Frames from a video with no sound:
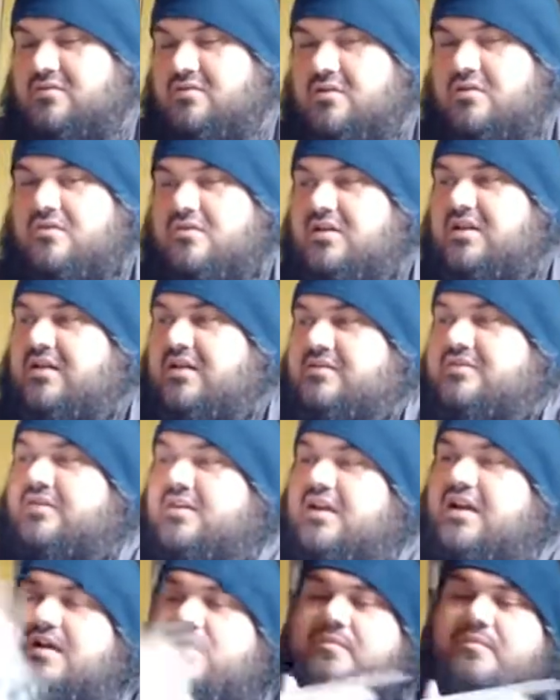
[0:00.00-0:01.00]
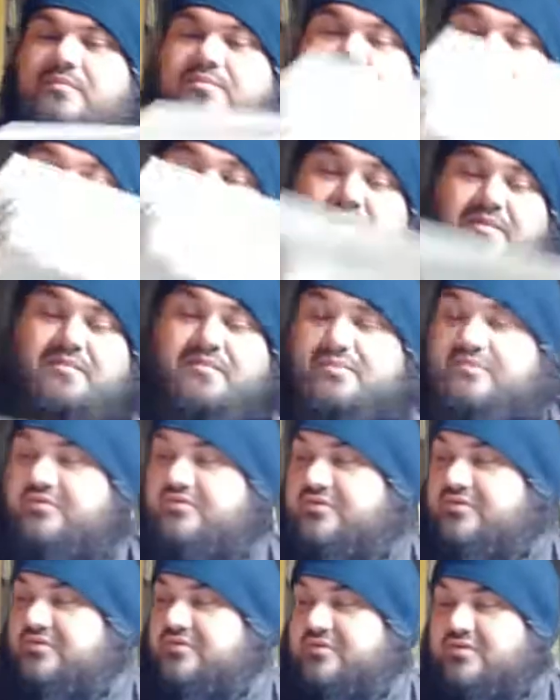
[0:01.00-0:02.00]
So I'm
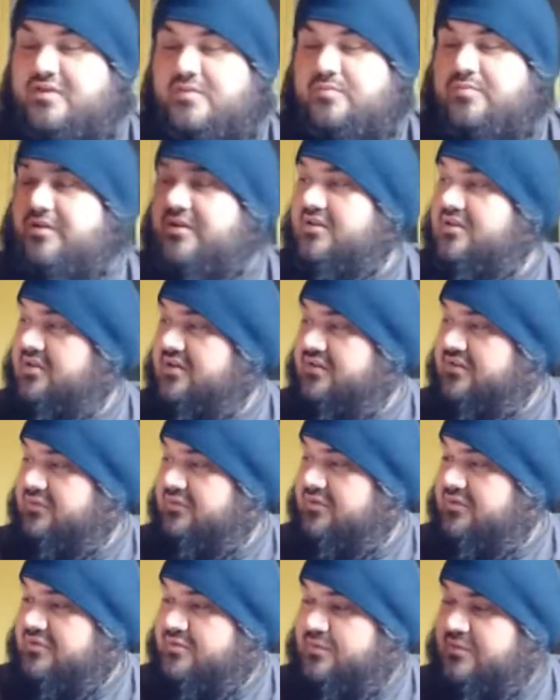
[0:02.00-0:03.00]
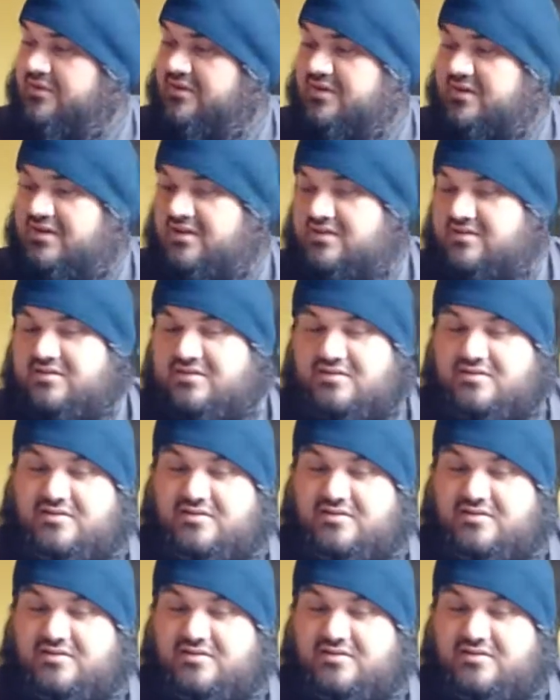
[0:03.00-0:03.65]
completely thrilled with these.